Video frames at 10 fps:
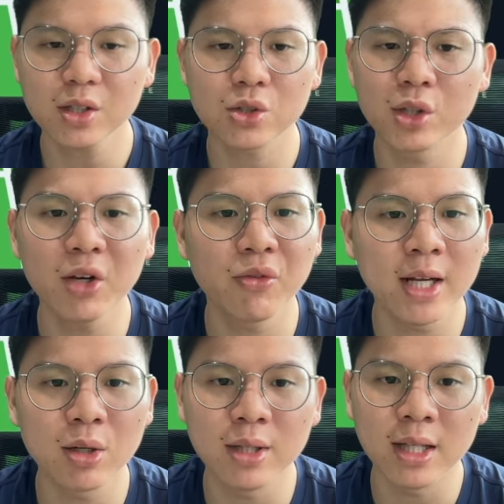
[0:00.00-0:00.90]
So that
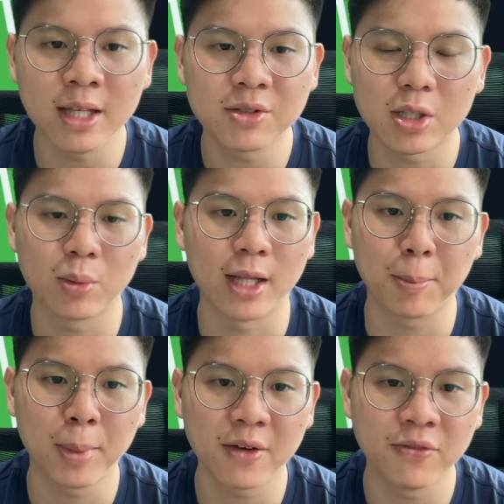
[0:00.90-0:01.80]
really only leaves someone
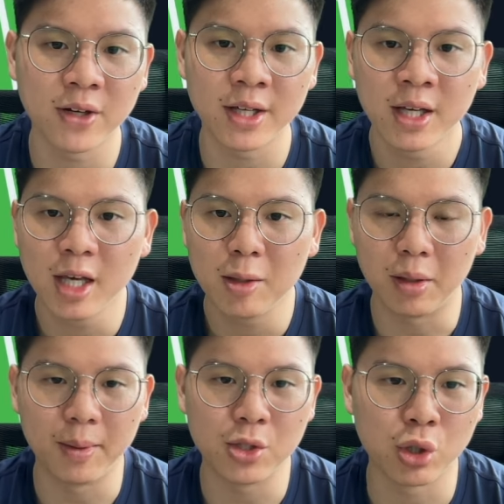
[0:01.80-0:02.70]
like Pickford,
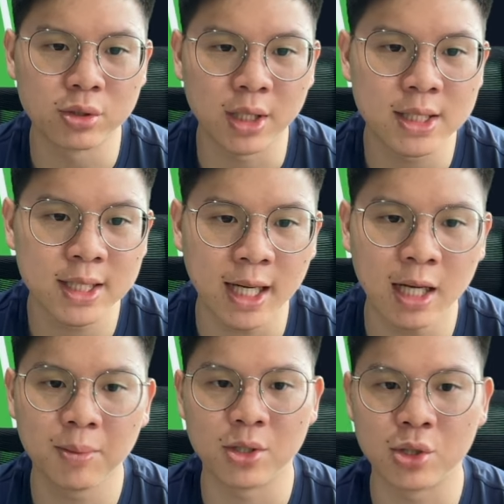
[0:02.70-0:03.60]
maybe Jose
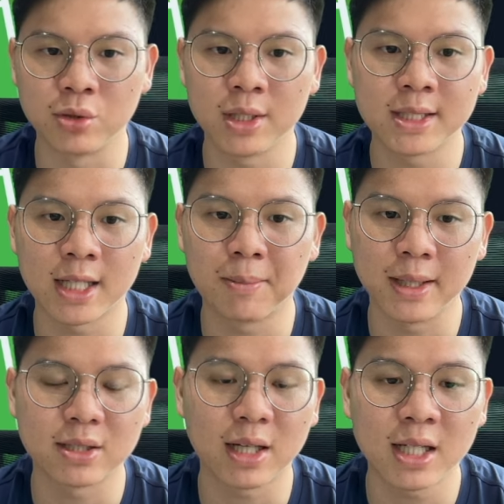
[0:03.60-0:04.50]
Sa, but Jose Sa
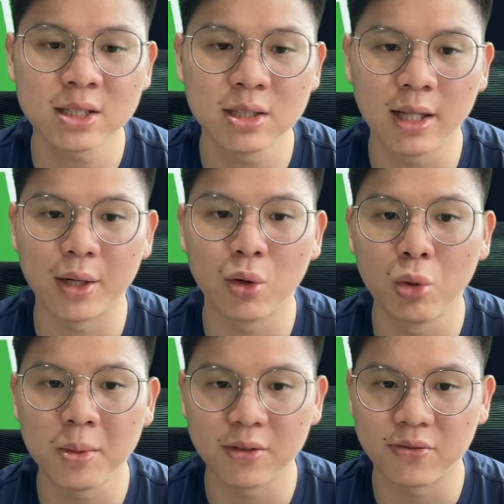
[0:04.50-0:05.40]
plays Arsenal at
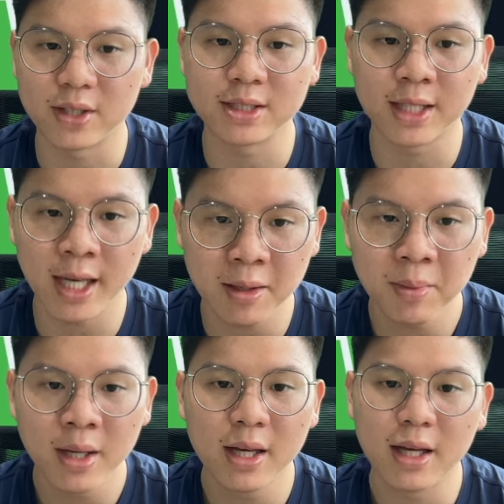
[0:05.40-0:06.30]
home in the first
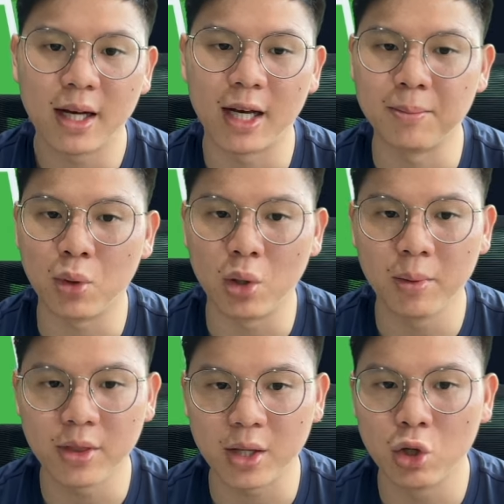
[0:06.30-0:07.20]
game uh, and
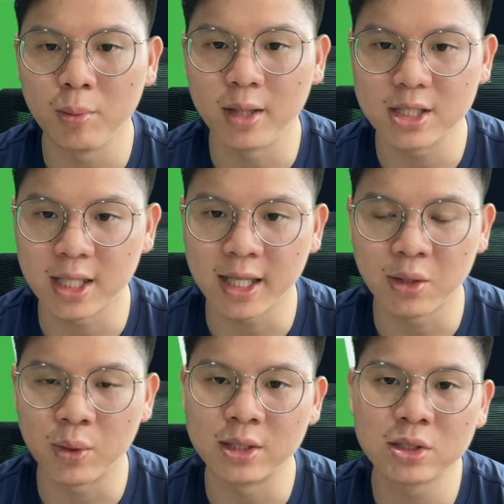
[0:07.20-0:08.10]
Bournemouth at home in the
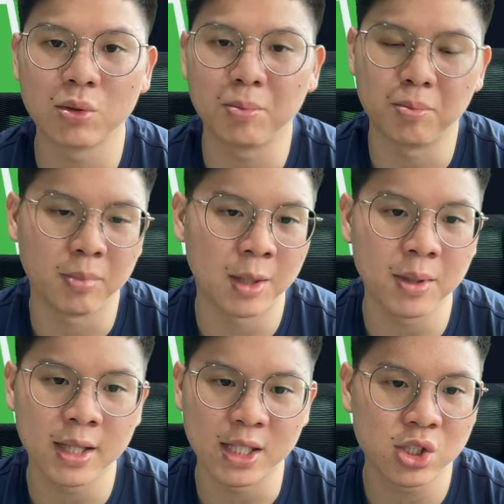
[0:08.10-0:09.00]
second one. So
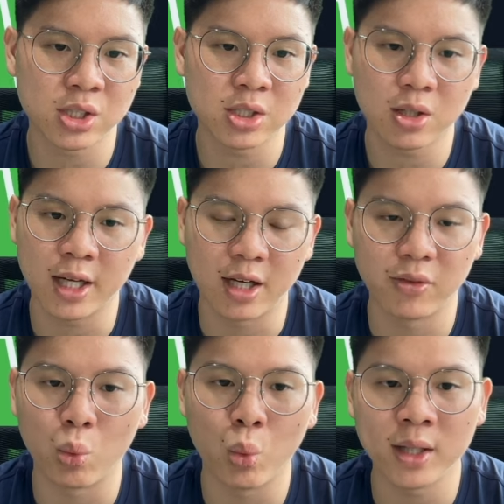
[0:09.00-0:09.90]
maybe that's just kind of
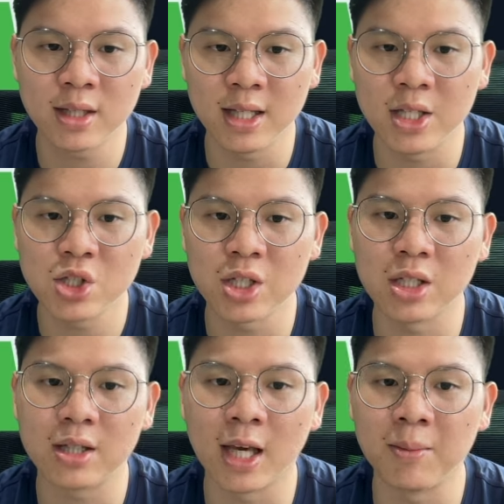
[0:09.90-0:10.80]
a one clean
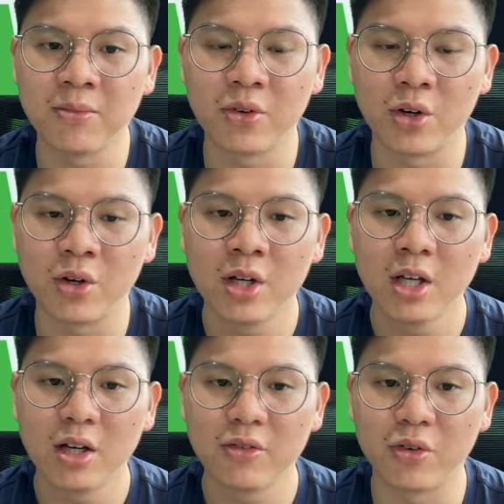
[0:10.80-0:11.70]
sheet game for
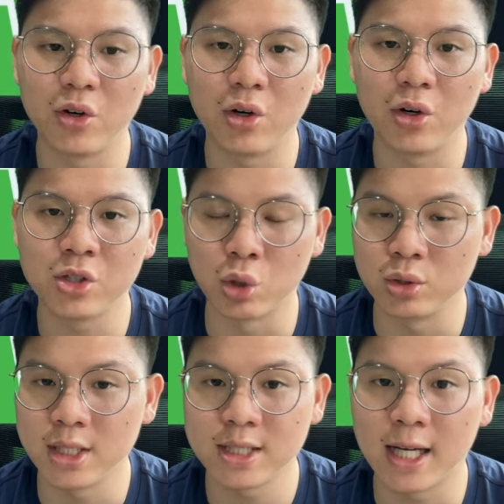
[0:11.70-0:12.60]
for
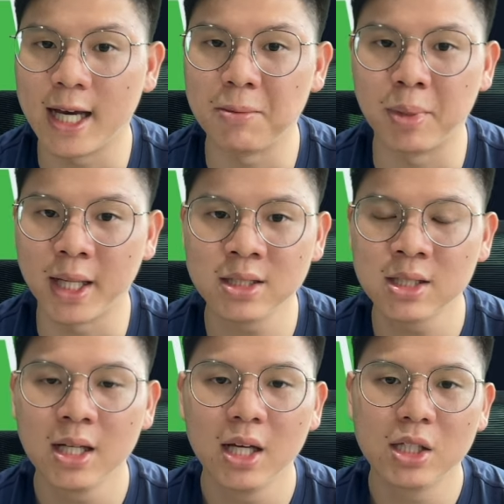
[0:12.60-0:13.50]
Jose Sa at
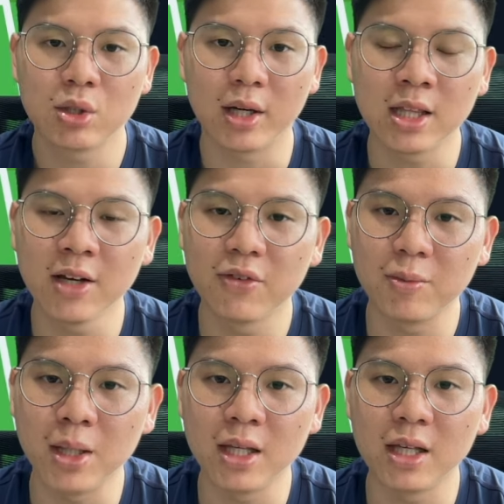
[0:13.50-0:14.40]
best. So I think for
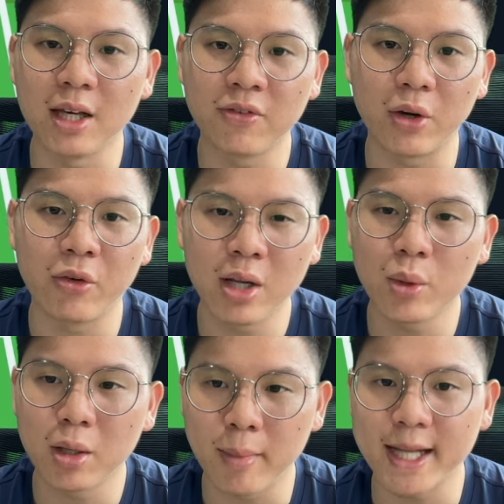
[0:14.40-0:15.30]
me, if I really
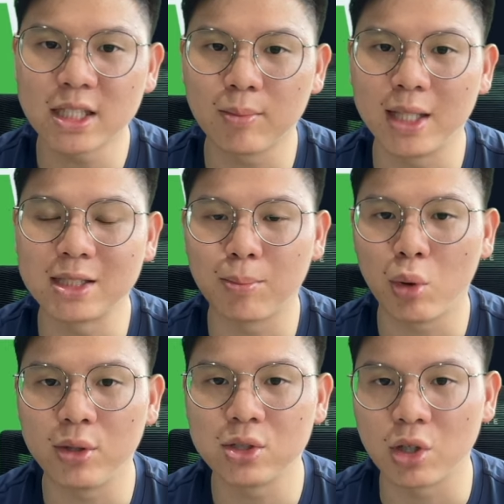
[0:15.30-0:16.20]
want to maximize the
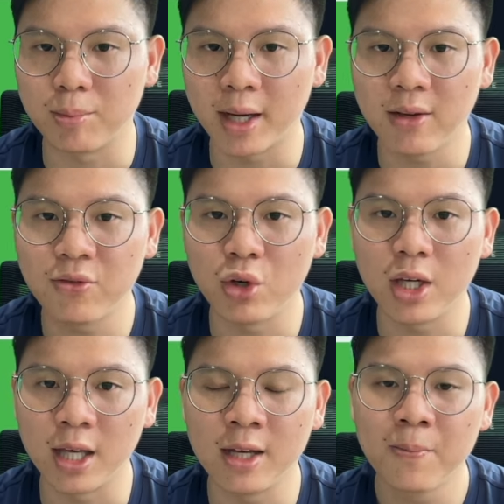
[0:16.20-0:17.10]
points on my free
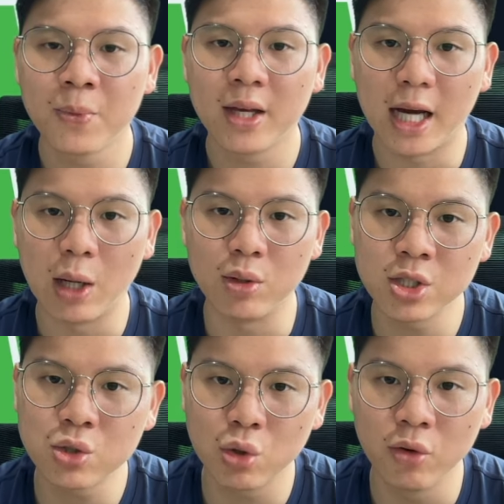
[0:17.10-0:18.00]
hit, I would
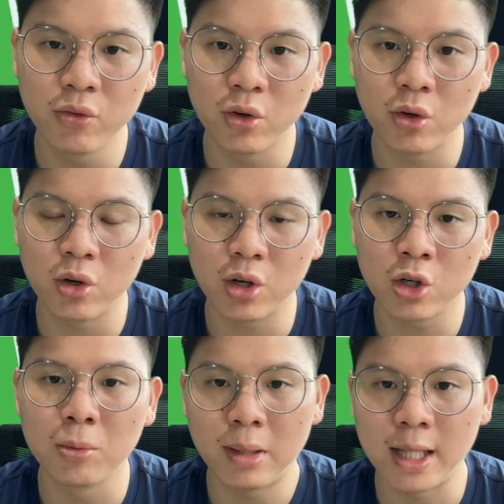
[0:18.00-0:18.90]
just go for
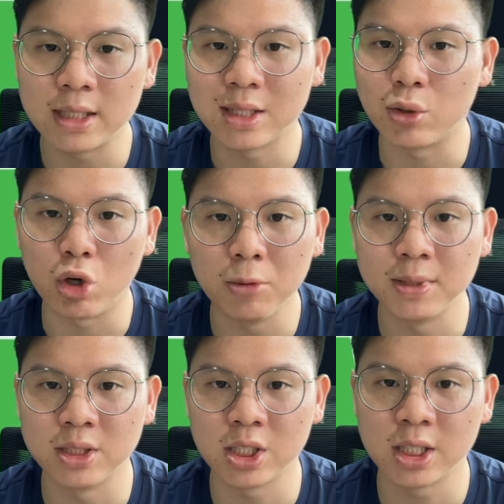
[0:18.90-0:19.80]
good players in all
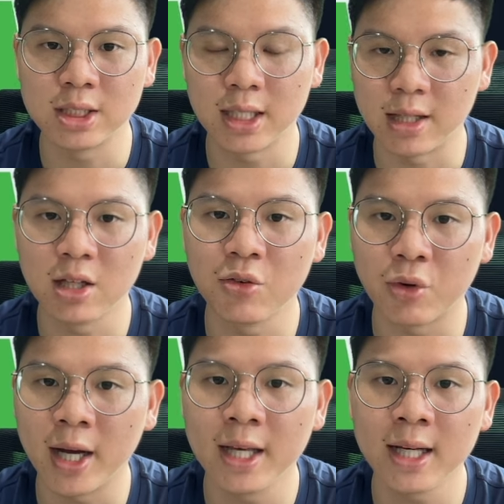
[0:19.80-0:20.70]
positions. And I think
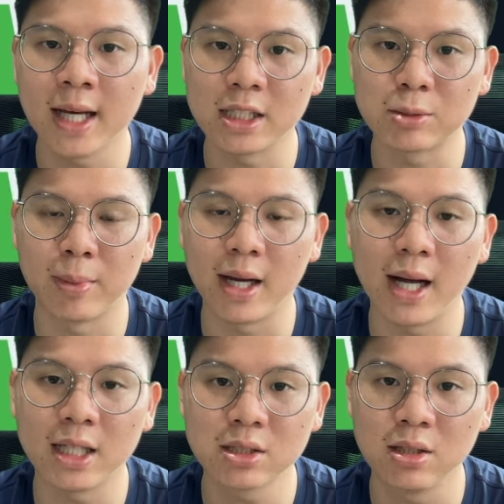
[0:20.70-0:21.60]
Raya as my
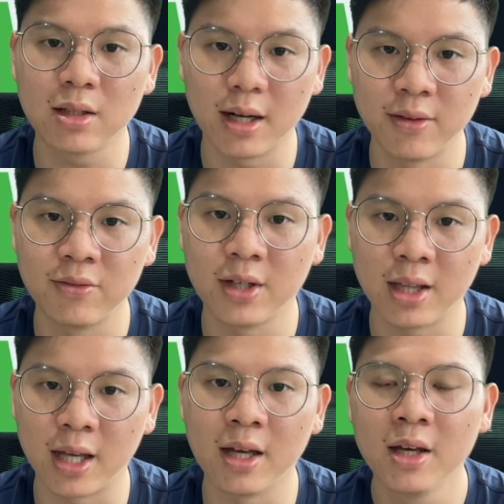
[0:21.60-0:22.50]
Arsenal cover
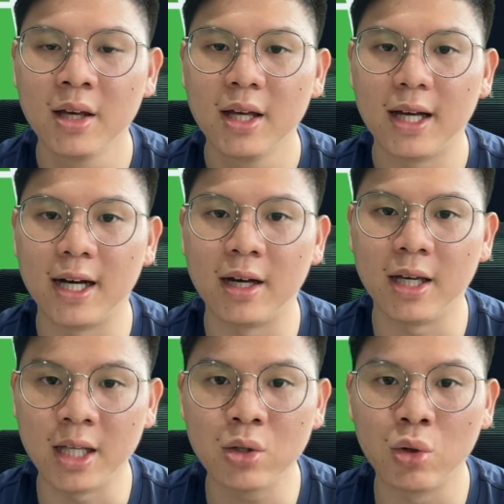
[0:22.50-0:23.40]
there uh,
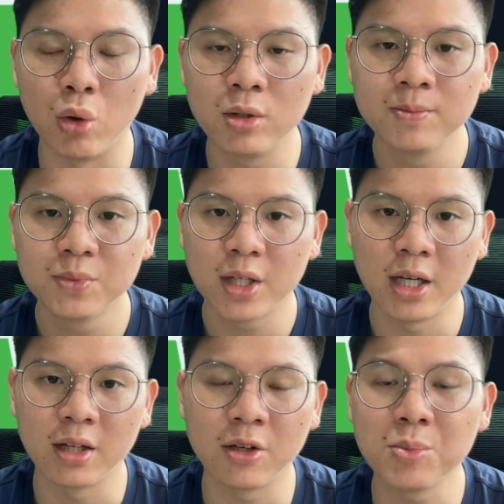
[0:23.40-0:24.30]
in goal
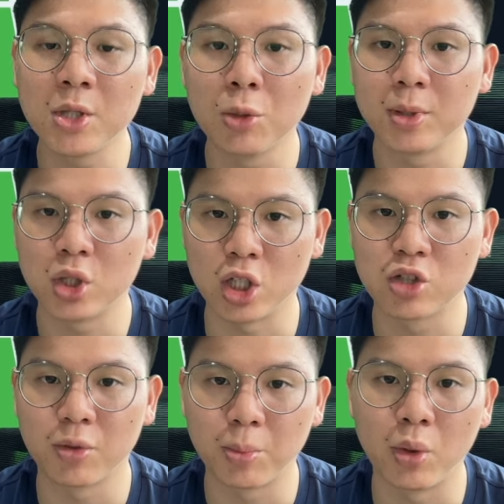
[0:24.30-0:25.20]
kind of gives me good
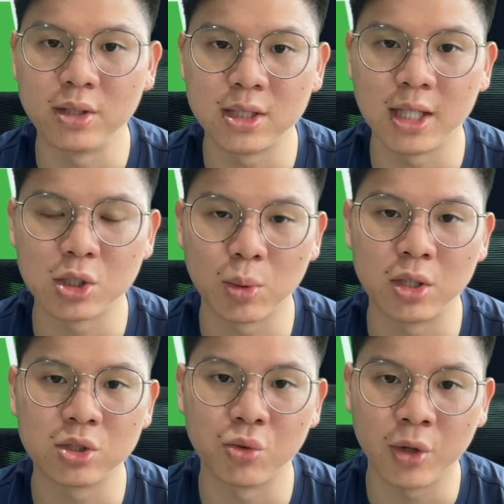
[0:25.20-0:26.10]
potential for points there as
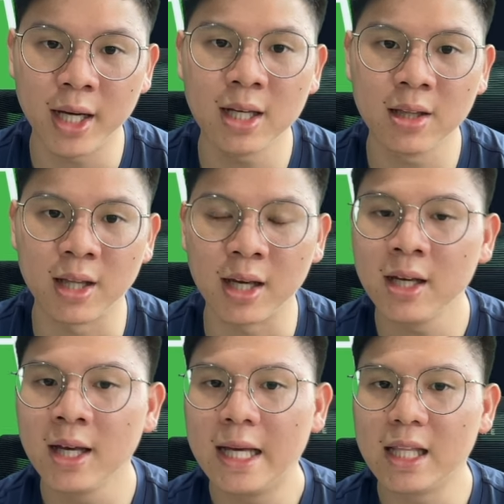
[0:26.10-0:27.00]
well. So Raya there.
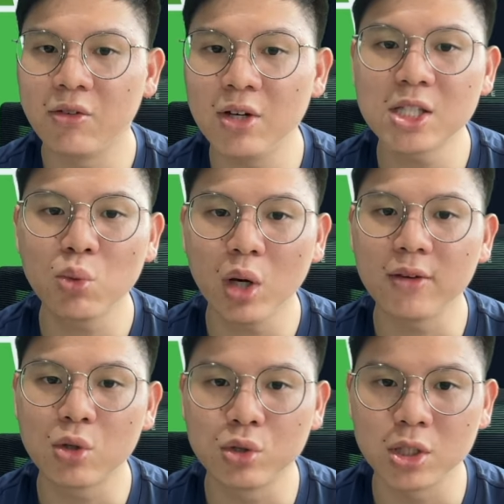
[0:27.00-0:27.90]
The reason why
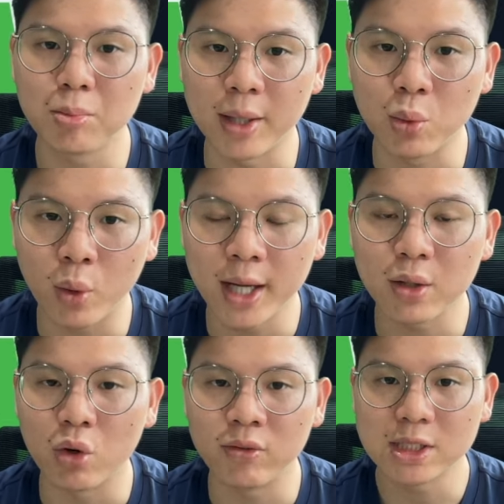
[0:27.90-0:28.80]
I've chosen Ben White
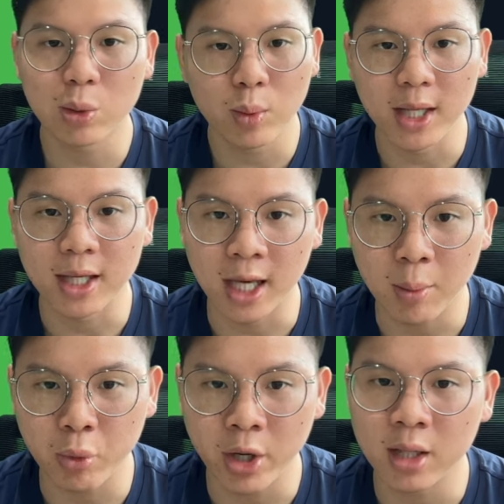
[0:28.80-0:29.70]
over someone like
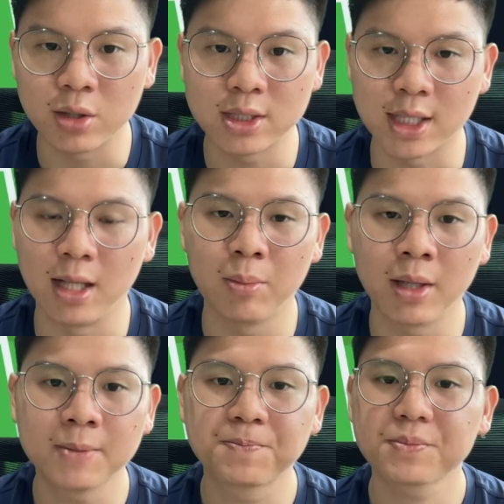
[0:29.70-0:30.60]
Gabriel or
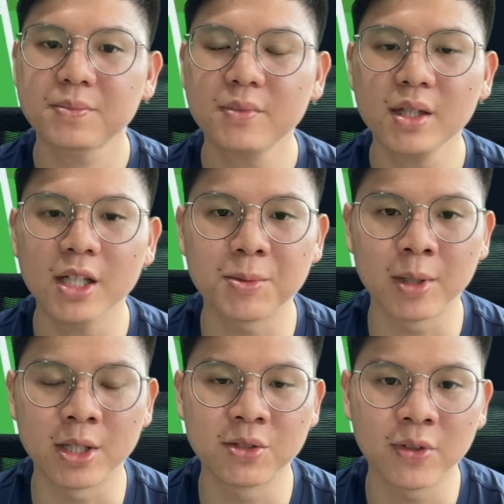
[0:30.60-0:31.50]
Saliba is
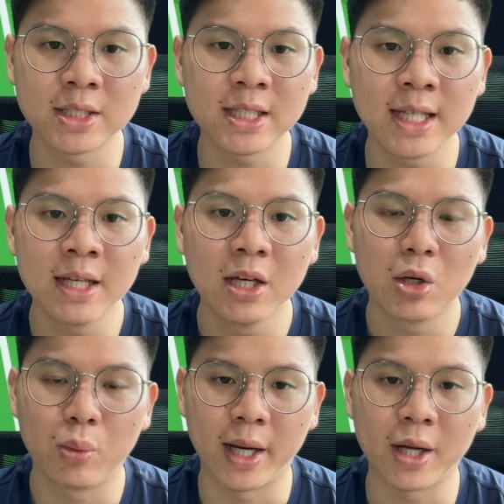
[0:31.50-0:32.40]
because firstly,
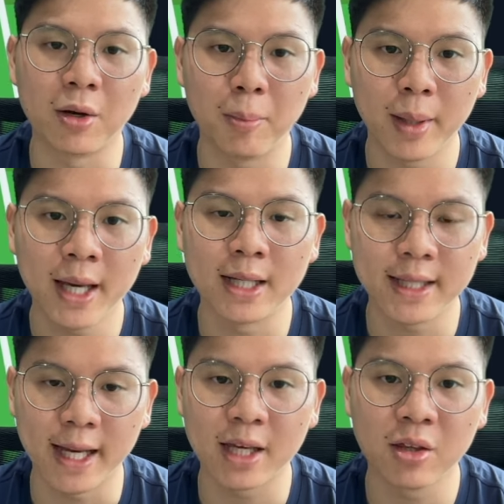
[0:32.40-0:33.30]
when I compare
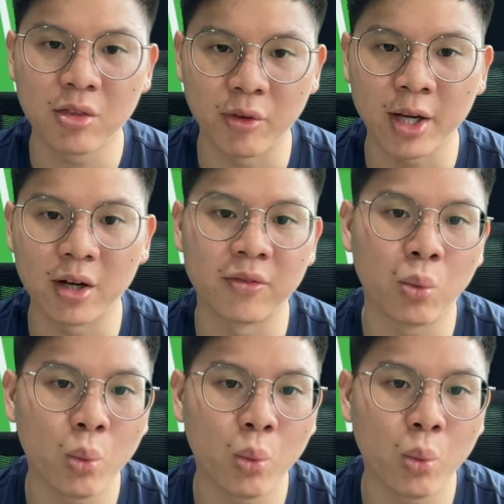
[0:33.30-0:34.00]
attacking threat of